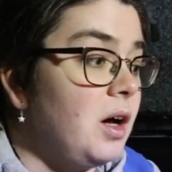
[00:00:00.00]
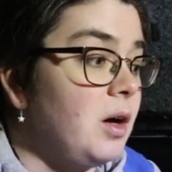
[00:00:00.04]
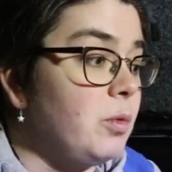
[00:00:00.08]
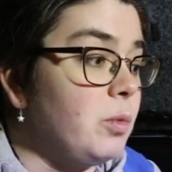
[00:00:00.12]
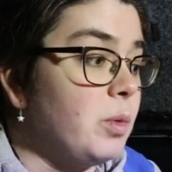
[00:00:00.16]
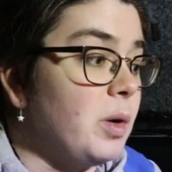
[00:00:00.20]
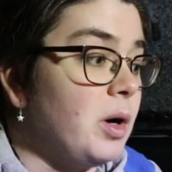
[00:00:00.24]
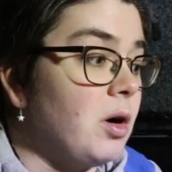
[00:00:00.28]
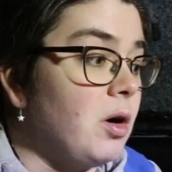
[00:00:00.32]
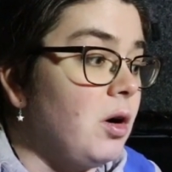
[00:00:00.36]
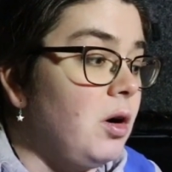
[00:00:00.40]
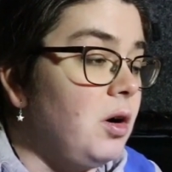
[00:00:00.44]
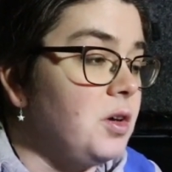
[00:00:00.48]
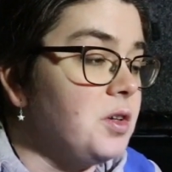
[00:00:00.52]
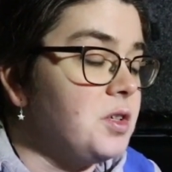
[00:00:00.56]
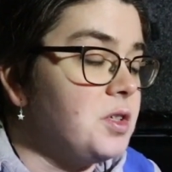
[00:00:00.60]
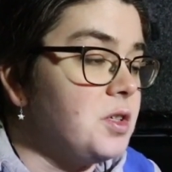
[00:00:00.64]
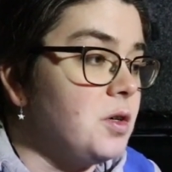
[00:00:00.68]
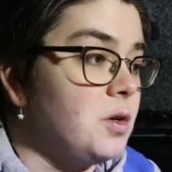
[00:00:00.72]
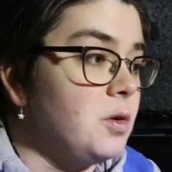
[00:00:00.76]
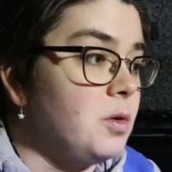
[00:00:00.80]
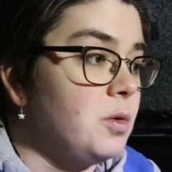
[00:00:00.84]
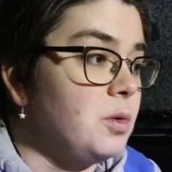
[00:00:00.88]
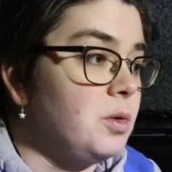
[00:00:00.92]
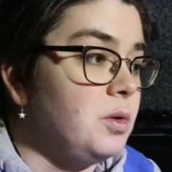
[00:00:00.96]
we're
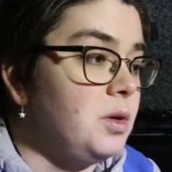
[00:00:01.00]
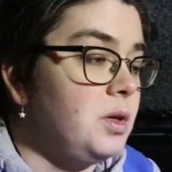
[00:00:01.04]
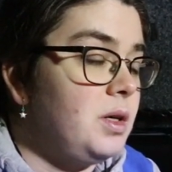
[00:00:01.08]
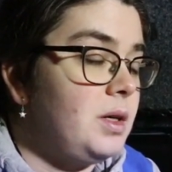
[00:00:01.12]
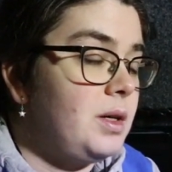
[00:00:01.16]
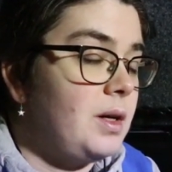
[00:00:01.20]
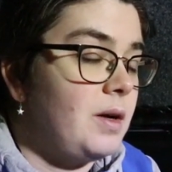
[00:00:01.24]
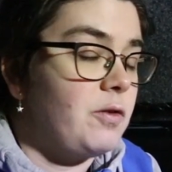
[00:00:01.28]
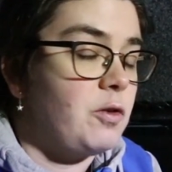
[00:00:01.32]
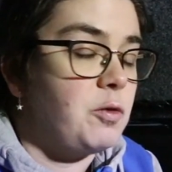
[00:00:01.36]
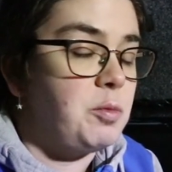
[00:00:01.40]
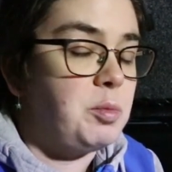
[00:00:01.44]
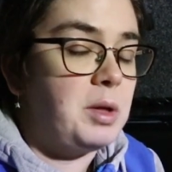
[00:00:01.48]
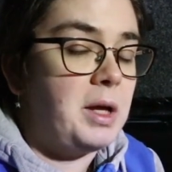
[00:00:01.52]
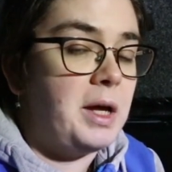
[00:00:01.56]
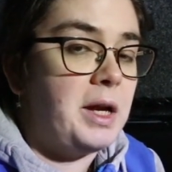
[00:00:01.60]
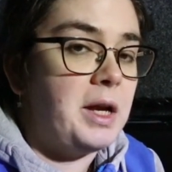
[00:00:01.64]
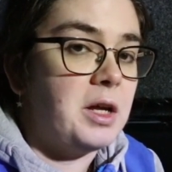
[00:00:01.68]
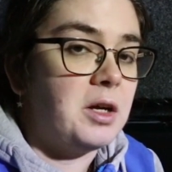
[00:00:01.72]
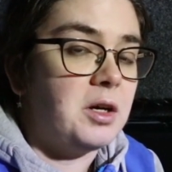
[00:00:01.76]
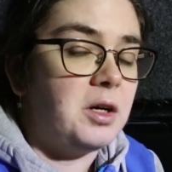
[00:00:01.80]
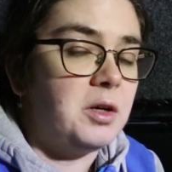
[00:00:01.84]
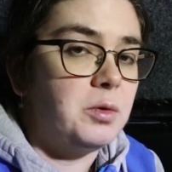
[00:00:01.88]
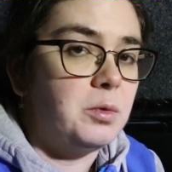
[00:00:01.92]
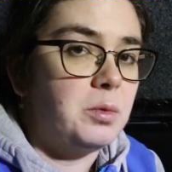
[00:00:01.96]
also never
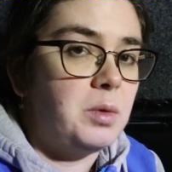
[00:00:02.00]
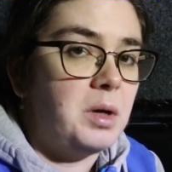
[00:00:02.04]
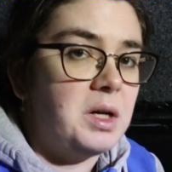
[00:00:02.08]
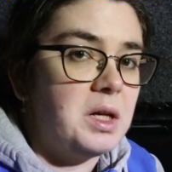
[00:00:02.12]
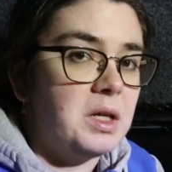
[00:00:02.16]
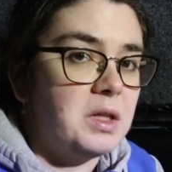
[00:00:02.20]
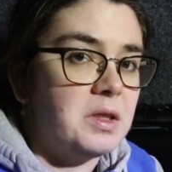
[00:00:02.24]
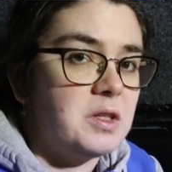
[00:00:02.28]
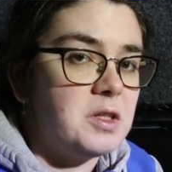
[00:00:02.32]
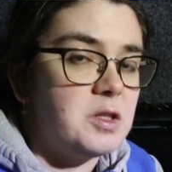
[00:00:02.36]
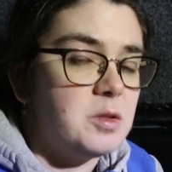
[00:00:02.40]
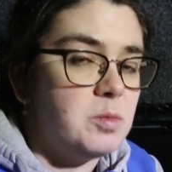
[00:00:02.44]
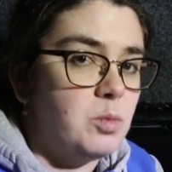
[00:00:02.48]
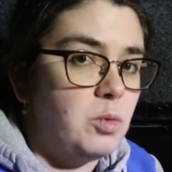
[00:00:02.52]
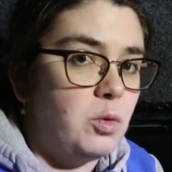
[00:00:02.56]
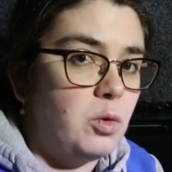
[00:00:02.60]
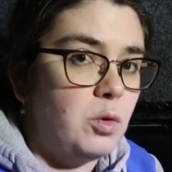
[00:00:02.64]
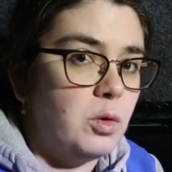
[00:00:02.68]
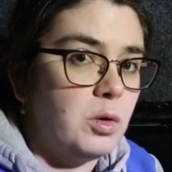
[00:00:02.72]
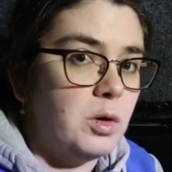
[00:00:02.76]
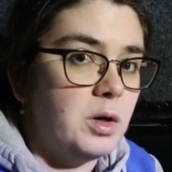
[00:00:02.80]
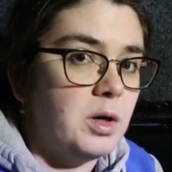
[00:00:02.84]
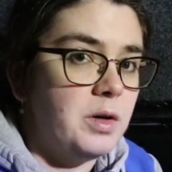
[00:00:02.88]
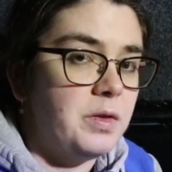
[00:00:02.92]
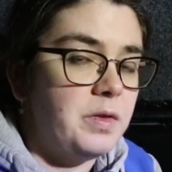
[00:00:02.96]
planning on running this
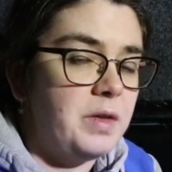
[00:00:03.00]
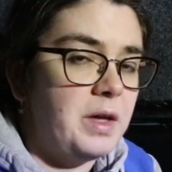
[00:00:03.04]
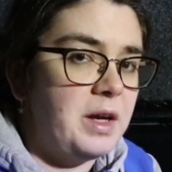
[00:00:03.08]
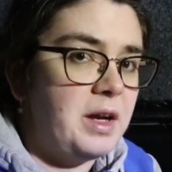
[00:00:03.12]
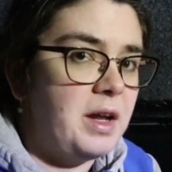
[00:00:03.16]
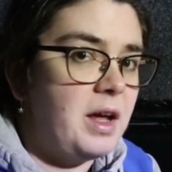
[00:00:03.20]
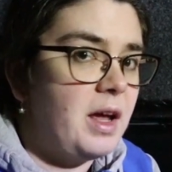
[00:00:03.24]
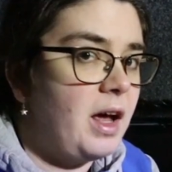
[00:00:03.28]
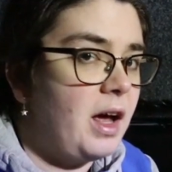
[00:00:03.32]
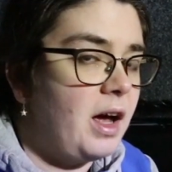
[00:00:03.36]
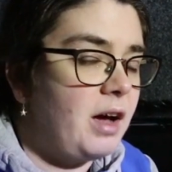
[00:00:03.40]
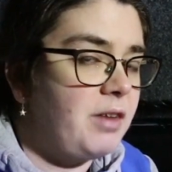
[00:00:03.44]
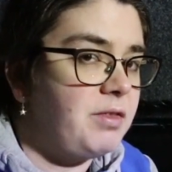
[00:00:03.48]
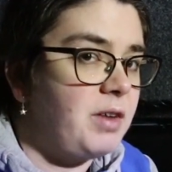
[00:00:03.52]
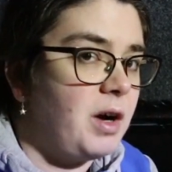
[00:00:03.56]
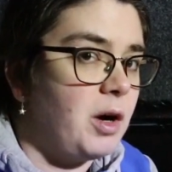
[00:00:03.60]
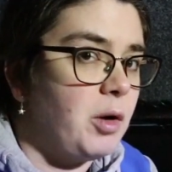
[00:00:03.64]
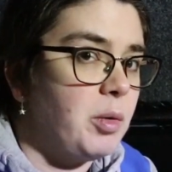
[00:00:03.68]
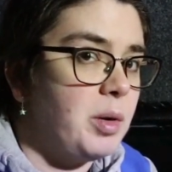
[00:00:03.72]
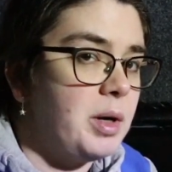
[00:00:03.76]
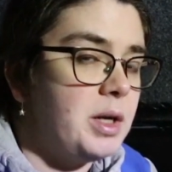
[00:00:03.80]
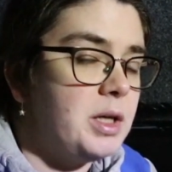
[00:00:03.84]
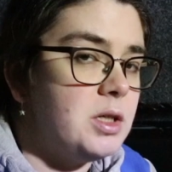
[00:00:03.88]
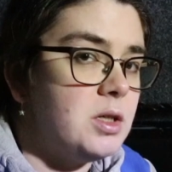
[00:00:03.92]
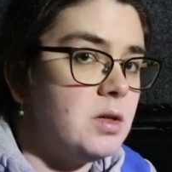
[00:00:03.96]
more than
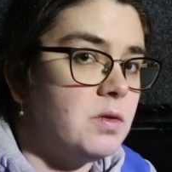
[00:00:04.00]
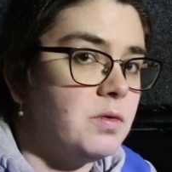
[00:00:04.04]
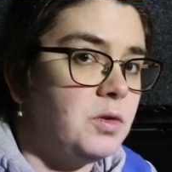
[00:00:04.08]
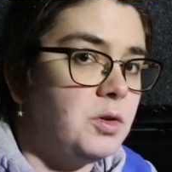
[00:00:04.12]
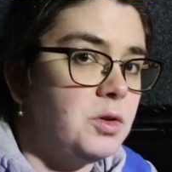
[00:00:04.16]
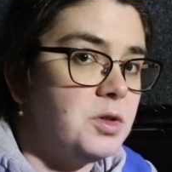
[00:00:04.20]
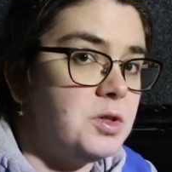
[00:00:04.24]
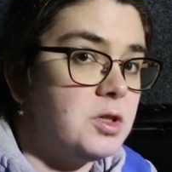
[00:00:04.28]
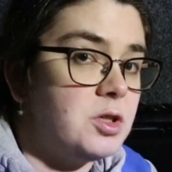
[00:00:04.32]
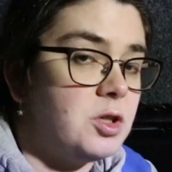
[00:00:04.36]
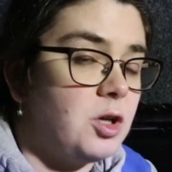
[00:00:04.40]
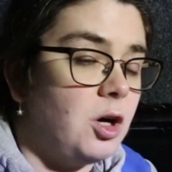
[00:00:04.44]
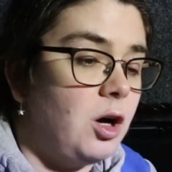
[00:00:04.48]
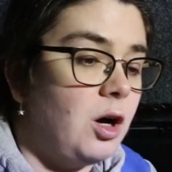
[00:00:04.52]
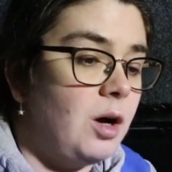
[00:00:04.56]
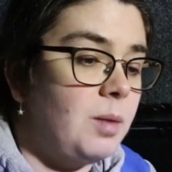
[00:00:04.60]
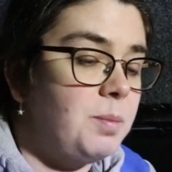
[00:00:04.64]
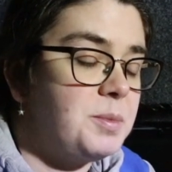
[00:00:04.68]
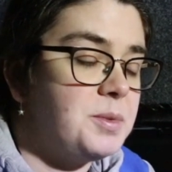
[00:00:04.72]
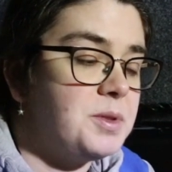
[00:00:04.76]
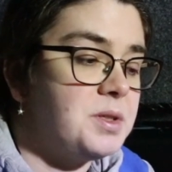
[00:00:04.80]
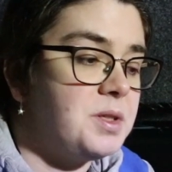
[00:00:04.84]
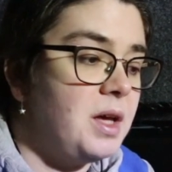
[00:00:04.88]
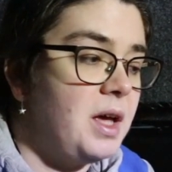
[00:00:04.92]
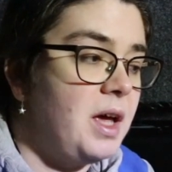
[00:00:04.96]
half-hour intervals
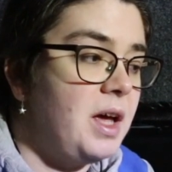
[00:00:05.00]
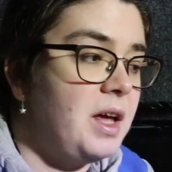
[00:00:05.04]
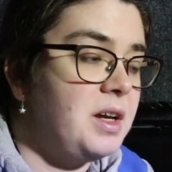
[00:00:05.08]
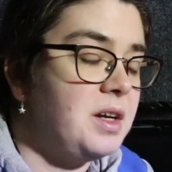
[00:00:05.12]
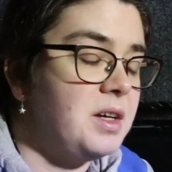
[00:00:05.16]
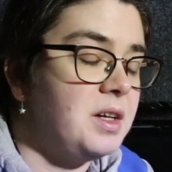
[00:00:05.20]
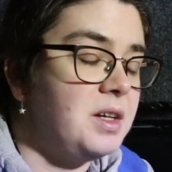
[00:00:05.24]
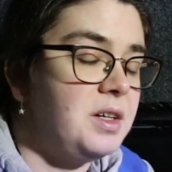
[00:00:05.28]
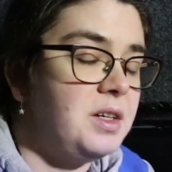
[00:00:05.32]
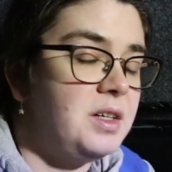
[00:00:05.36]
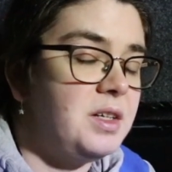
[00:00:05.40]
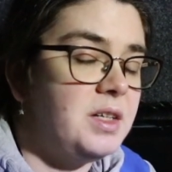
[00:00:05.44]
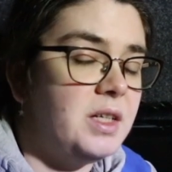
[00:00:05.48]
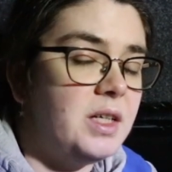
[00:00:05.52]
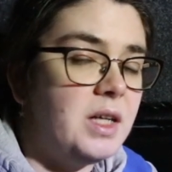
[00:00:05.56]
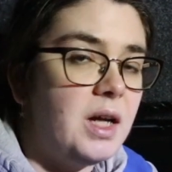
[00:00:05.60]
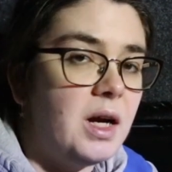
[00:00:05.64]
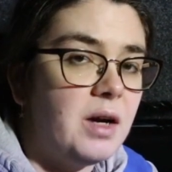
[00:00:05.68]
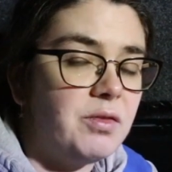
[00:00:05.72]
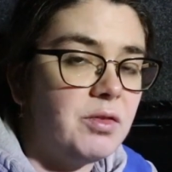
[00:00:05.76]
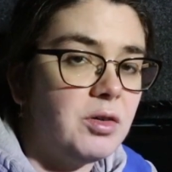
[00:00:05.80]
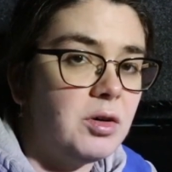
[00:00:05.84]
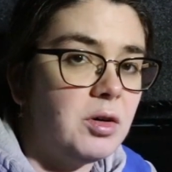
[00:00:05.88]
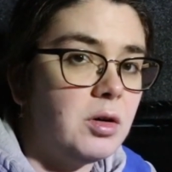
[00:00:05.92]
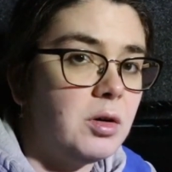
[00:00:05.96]
tops, and
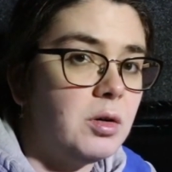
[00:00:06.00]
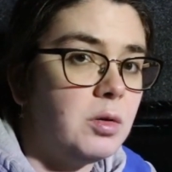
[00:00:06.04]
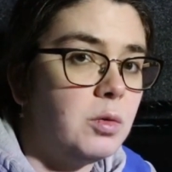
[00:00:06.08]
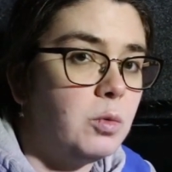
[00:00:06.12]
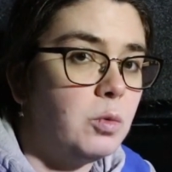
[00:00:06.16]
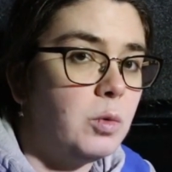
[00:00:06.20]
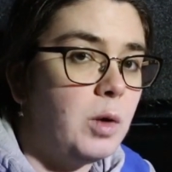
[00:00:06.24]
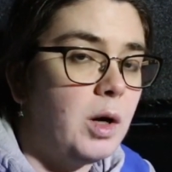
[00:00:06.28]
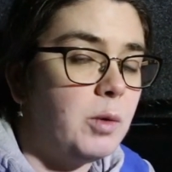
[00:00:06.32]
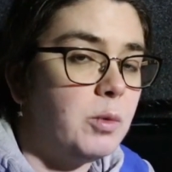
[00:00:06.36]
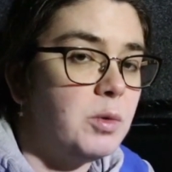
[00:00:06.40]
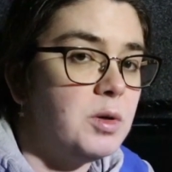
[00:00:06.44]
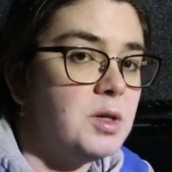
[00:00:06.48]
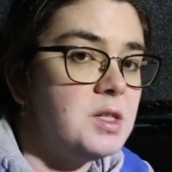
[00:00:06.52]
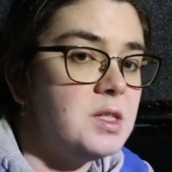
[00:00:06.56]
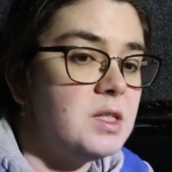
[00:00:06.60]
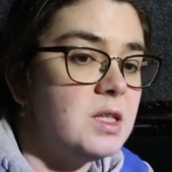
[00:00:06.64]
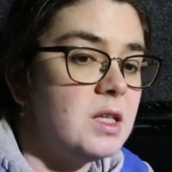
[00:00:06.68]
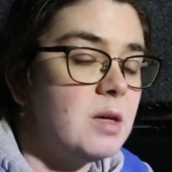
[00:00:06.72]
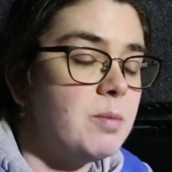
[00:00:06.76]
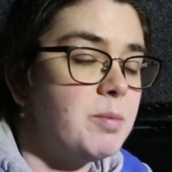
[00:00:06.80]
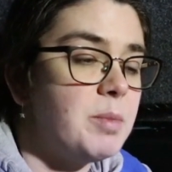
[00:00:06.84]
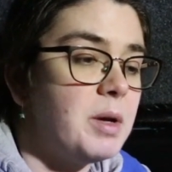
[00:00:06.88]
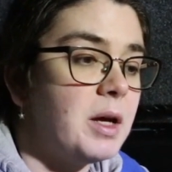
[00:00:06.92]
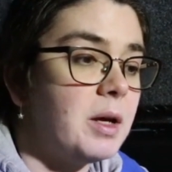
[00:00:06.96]
never while we're
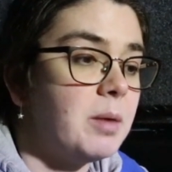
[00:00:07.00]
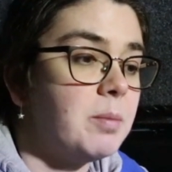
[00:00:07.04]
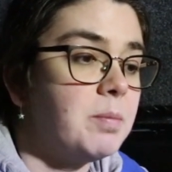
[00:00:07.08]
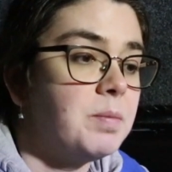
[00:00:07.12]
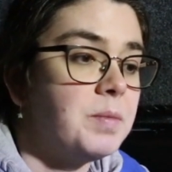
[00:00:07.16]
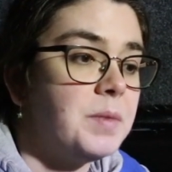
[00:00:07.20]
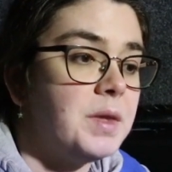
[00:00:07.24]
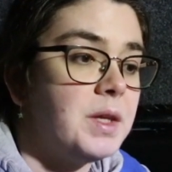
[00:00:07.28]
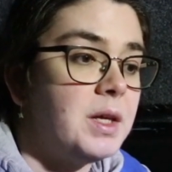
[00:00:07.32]
sleeping.